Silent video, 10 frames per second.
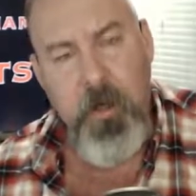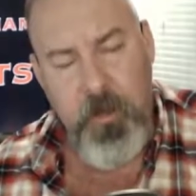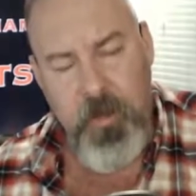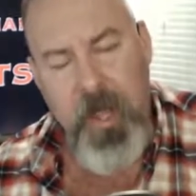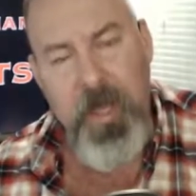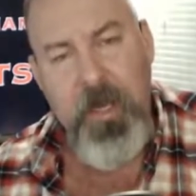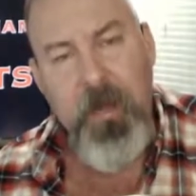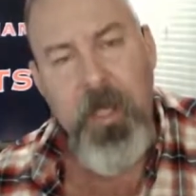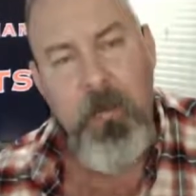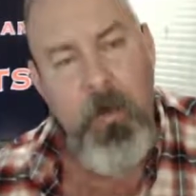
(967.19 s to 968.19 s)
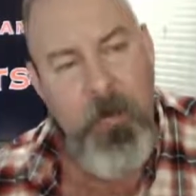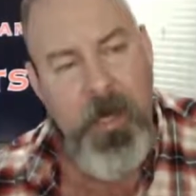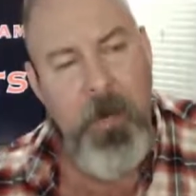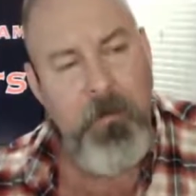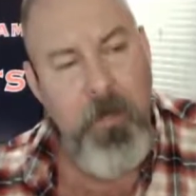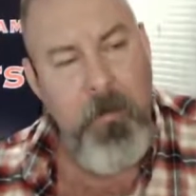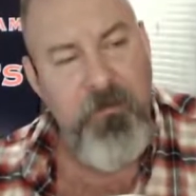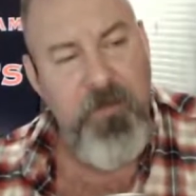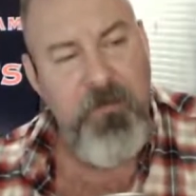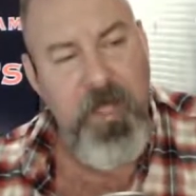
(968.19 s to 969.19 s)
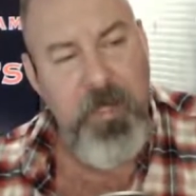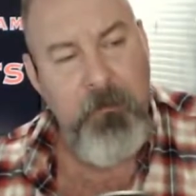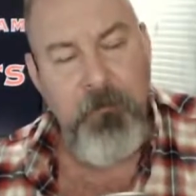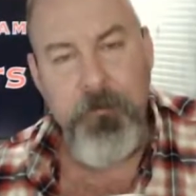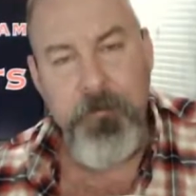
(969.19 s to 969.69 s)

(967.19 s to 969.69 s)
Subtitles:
or today, it went back up to number 15.